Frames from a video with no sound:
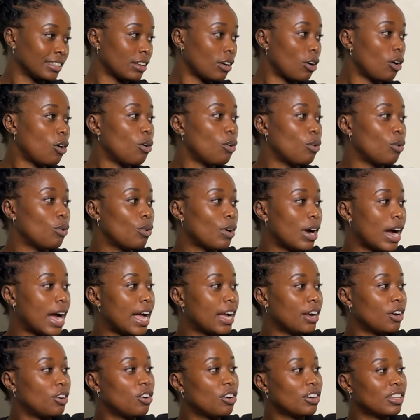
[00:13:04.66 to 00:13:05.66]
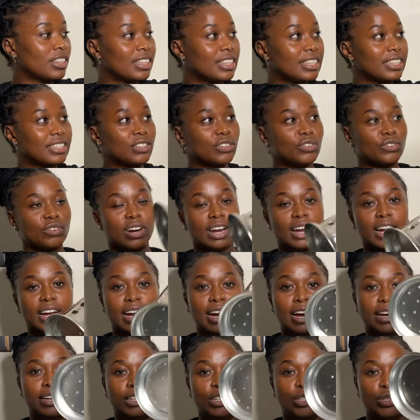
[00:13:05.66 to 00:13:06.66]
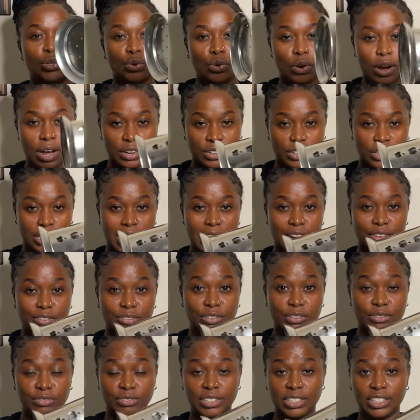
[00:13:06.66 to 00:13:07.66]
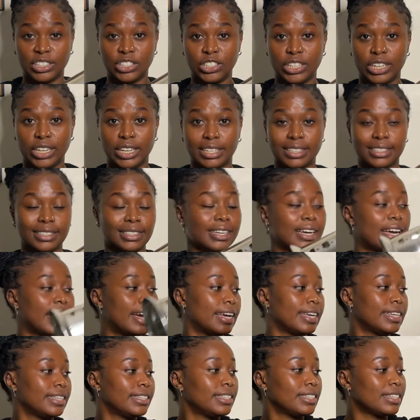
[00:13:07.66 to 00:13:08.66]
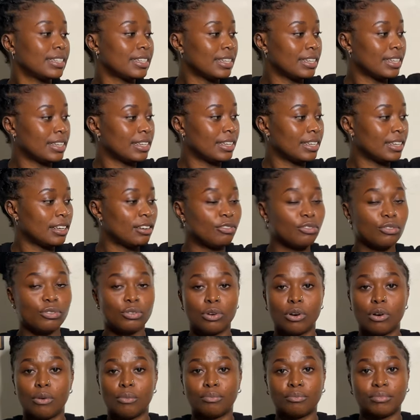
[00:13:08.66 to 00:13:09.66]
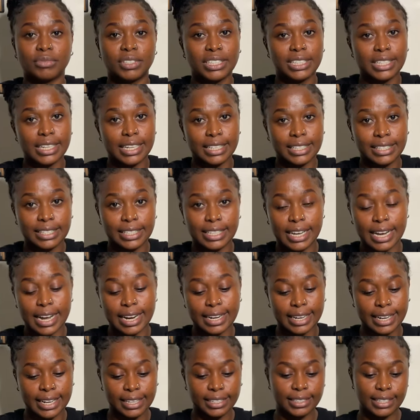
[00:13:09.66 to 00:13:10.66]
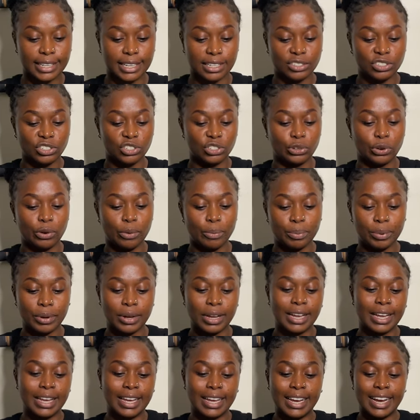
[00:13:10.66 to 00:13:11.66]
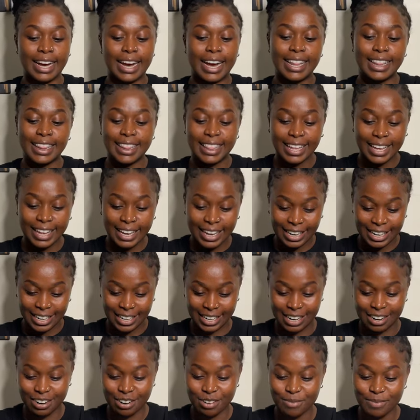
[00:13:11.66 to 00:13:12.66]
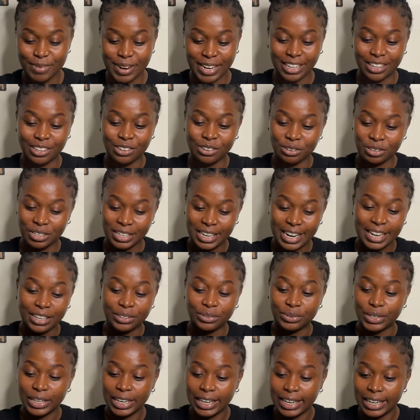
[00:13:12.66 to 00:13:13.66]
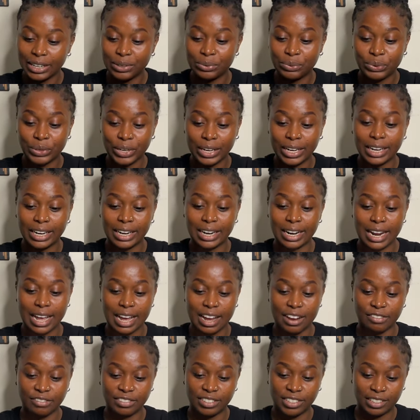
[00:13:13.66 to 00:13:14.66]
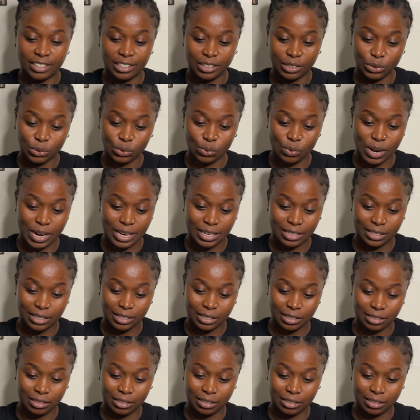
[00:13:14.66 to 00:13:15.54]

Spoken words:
Oh, I got this rack at 250 shillings, guys, from Stacy and Esther's shop. And then, oh my god, I really, really loved these ones.